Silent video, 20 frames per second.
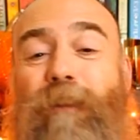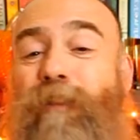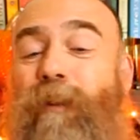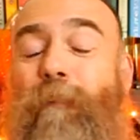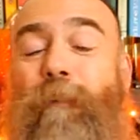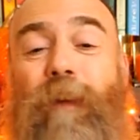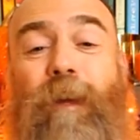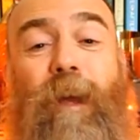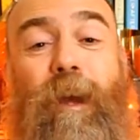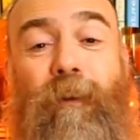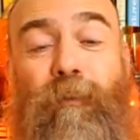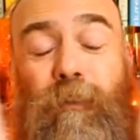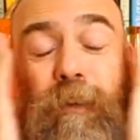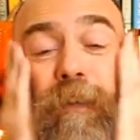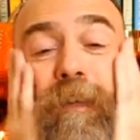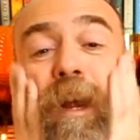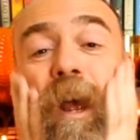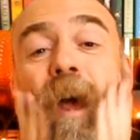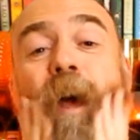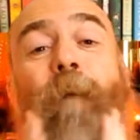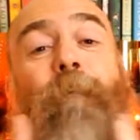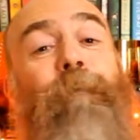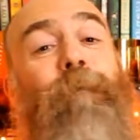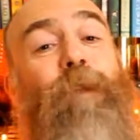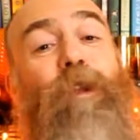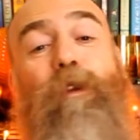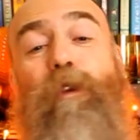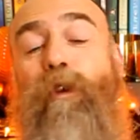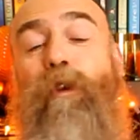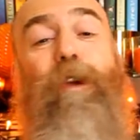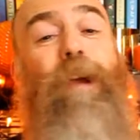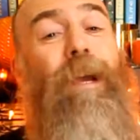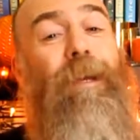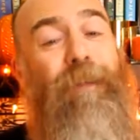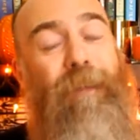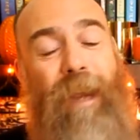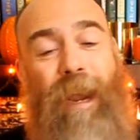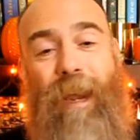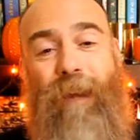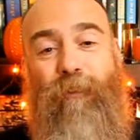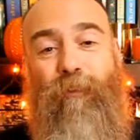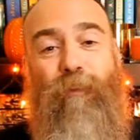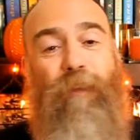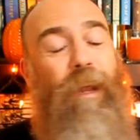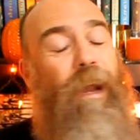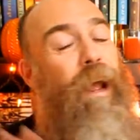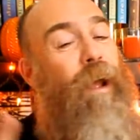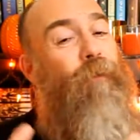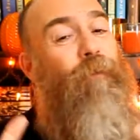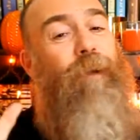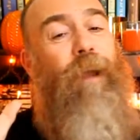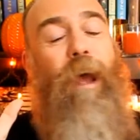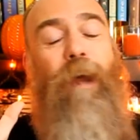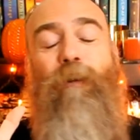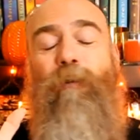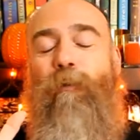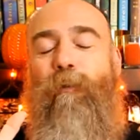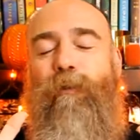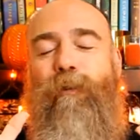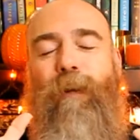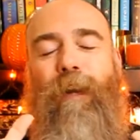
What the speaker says: some of the countries, you guys can't do that. I don't want